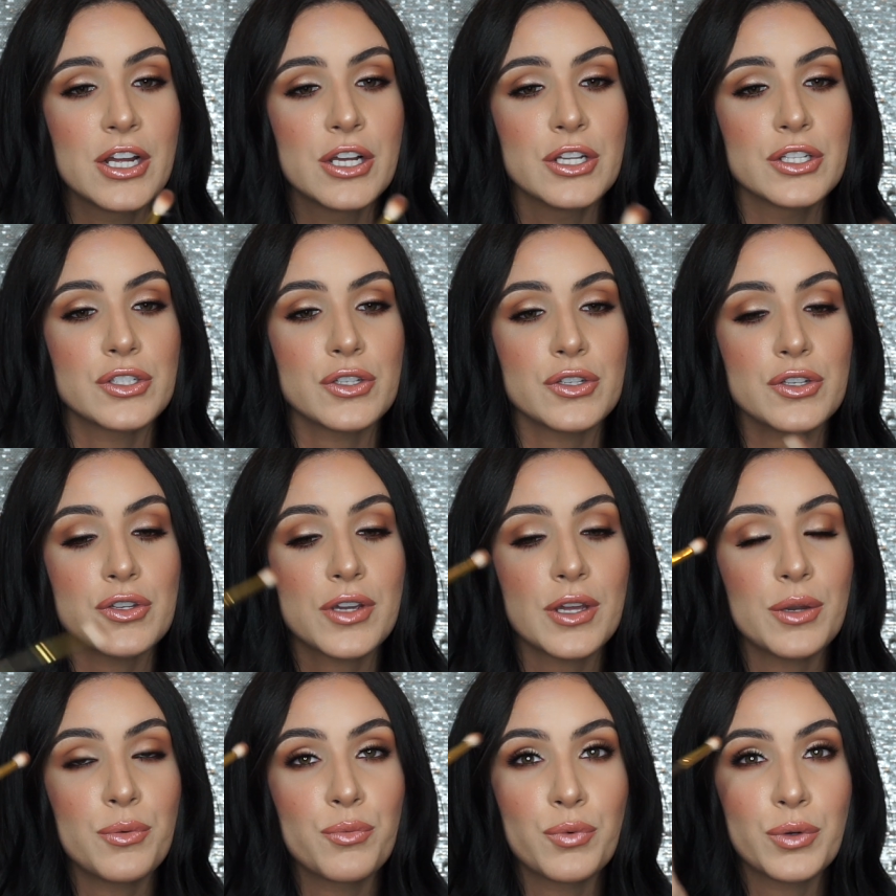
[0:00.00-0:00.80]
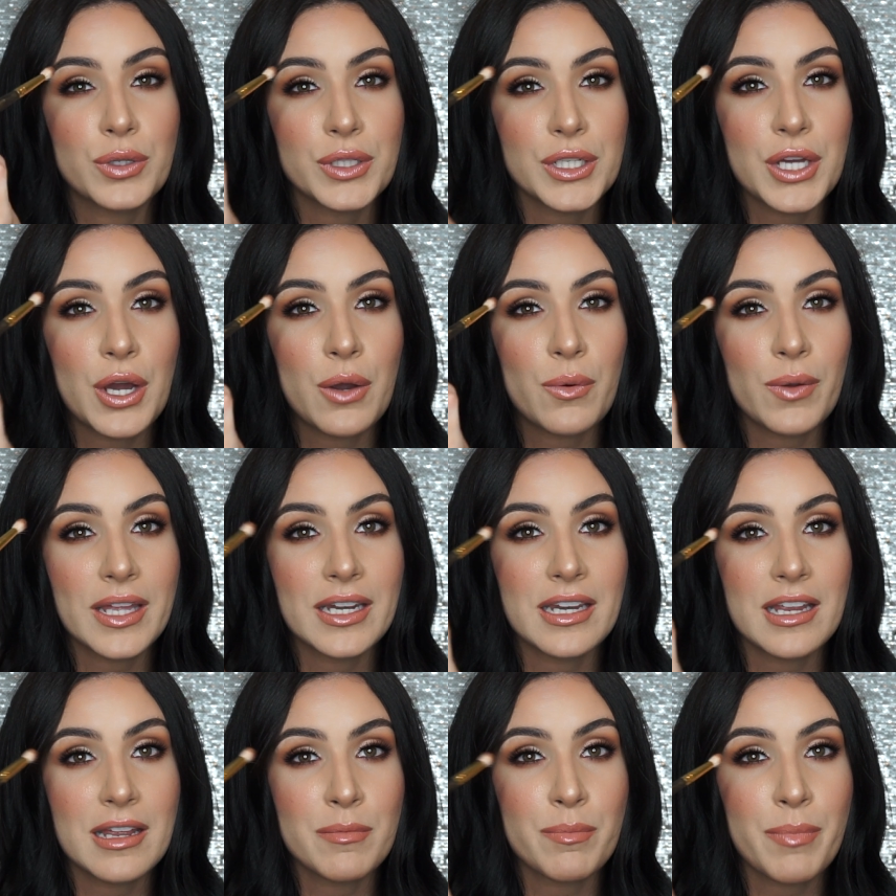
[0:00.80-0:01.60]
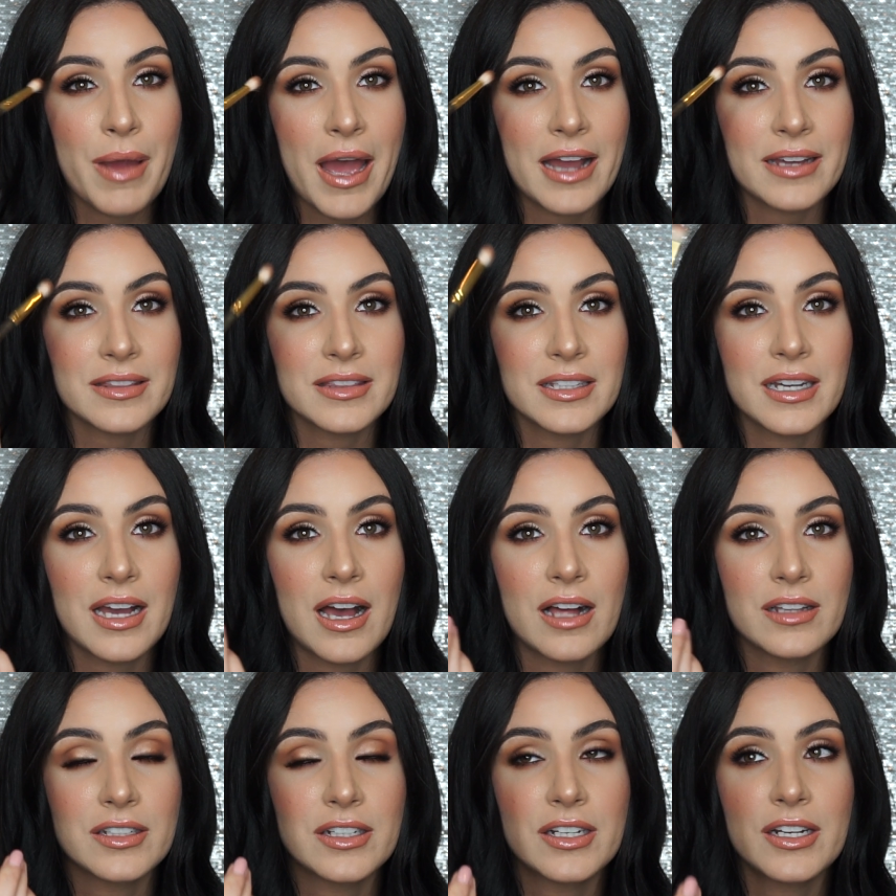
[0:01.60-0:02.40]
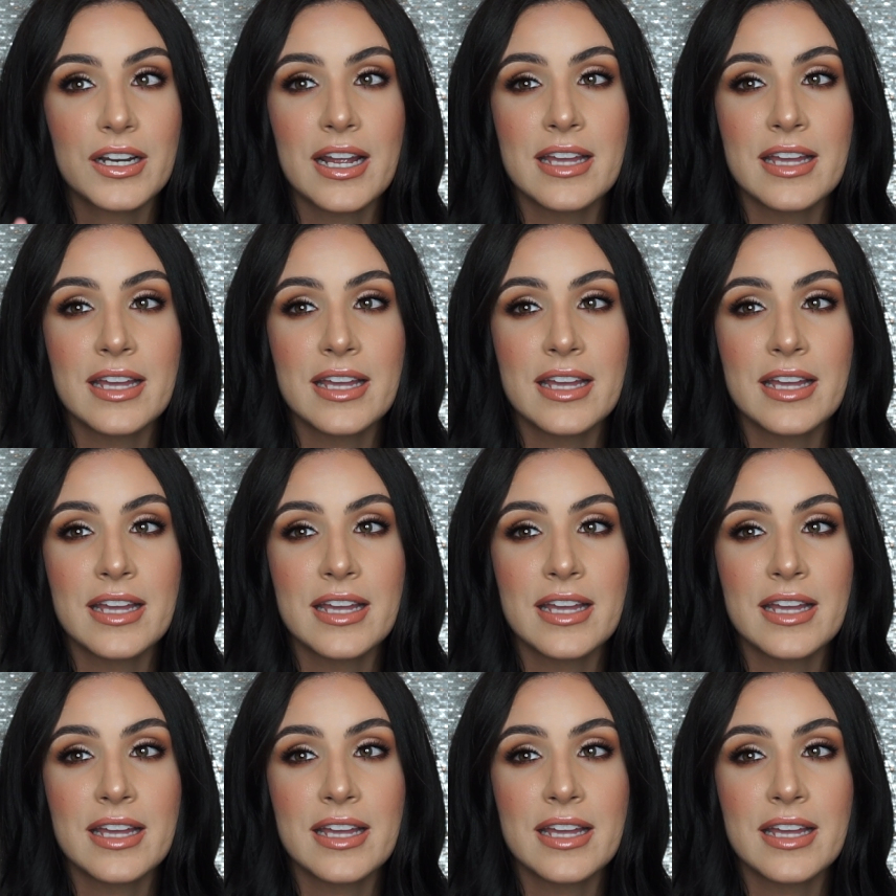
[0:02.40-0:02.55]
so you can really go in and pack the color